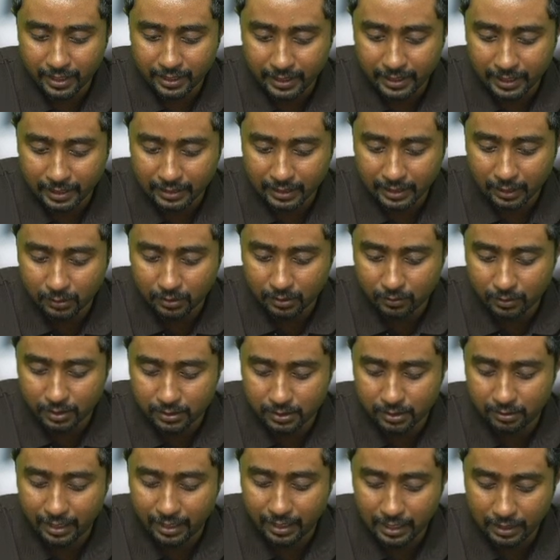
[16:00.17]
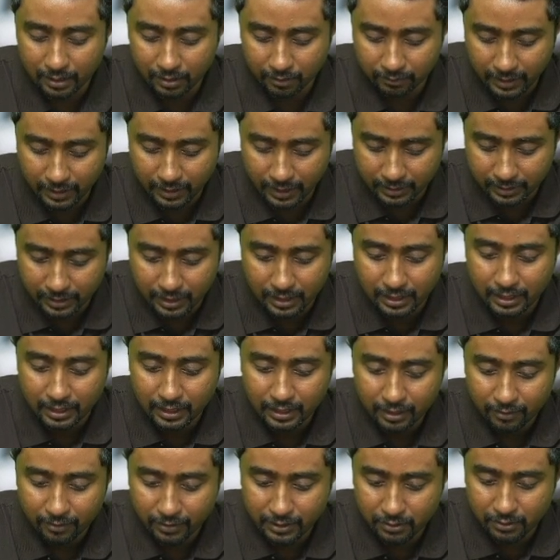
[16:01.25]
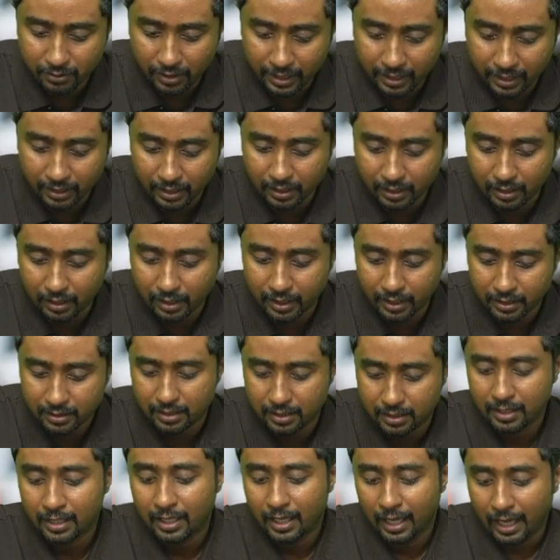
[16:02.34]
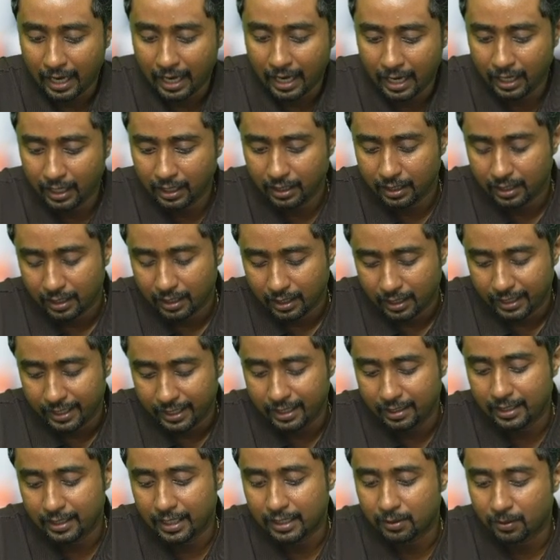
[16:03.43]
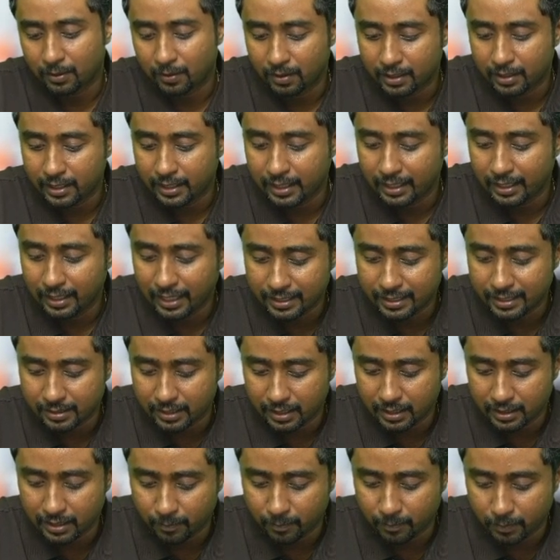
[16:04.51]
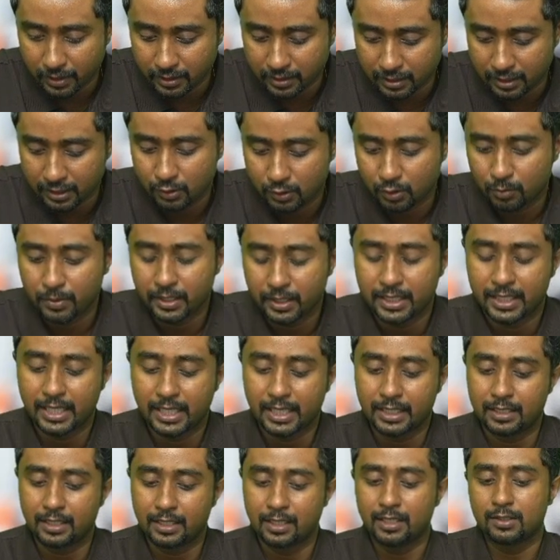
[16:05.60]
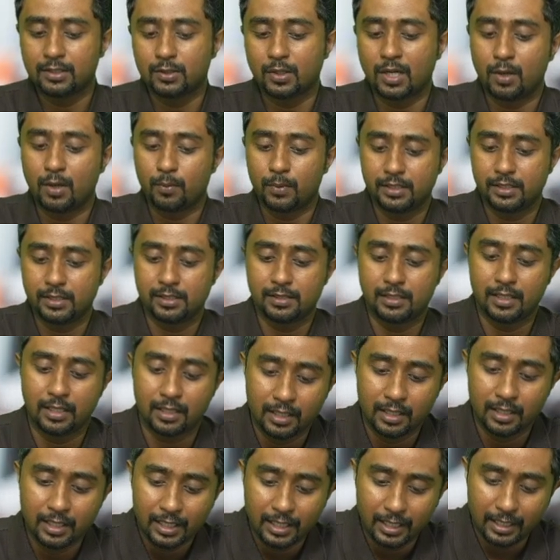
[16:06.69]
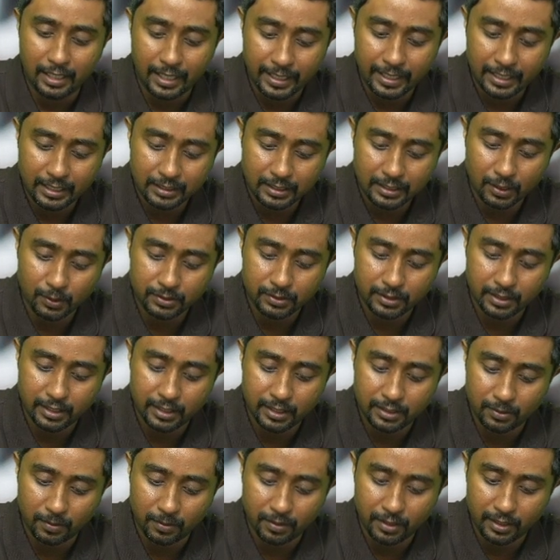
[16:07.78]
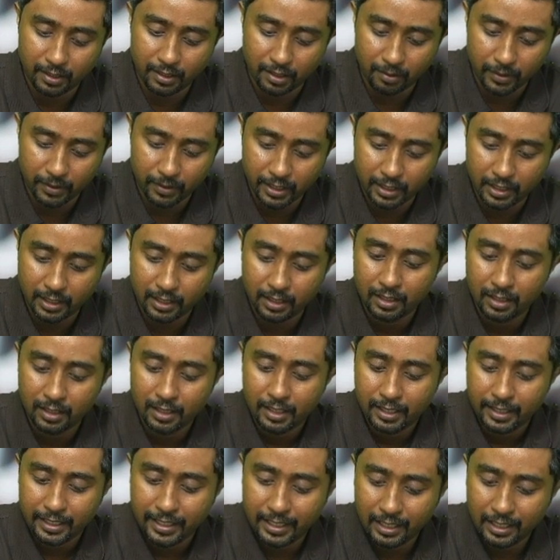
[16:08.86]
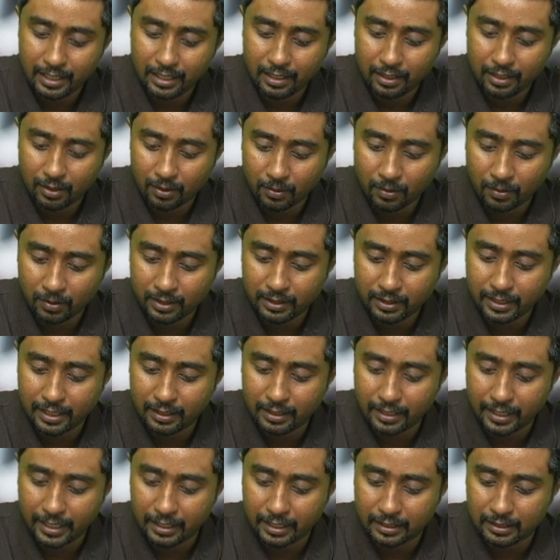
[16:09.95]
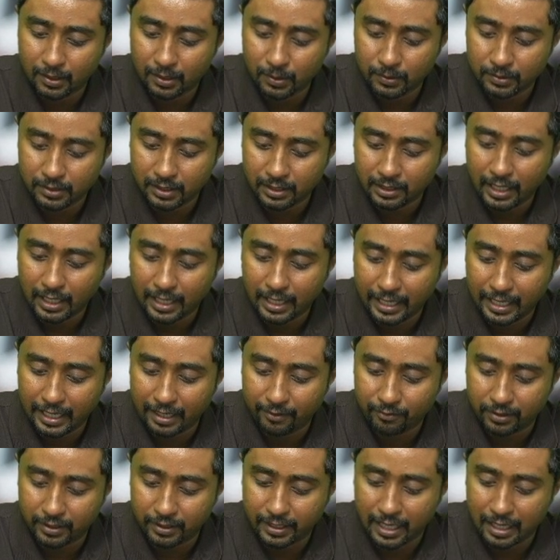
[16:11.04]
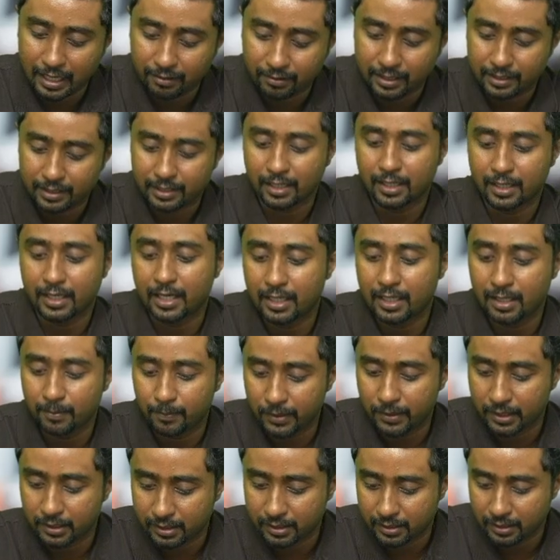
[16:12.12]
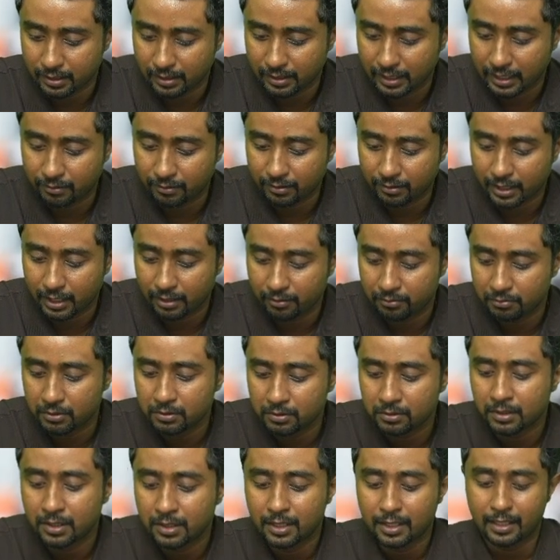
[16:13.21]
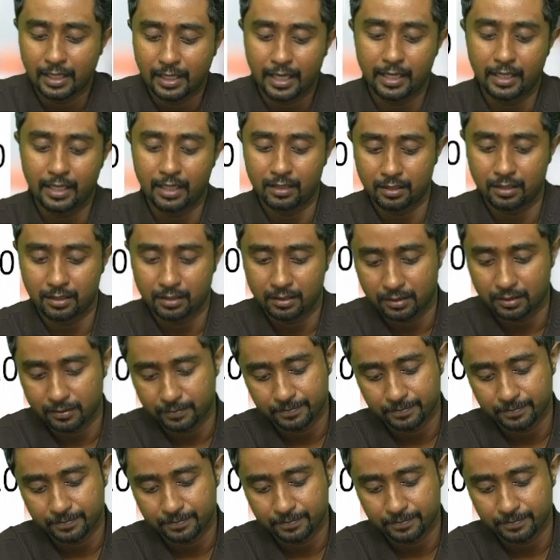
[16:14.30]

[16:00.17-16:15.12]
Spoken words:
10,000 was the value of the asset which I increased, and in that already last year depreciation should be deducted. So how much is there? 9,000 is only remaining. On that 9,000 I have to calculate again depreciation, that will give you 900.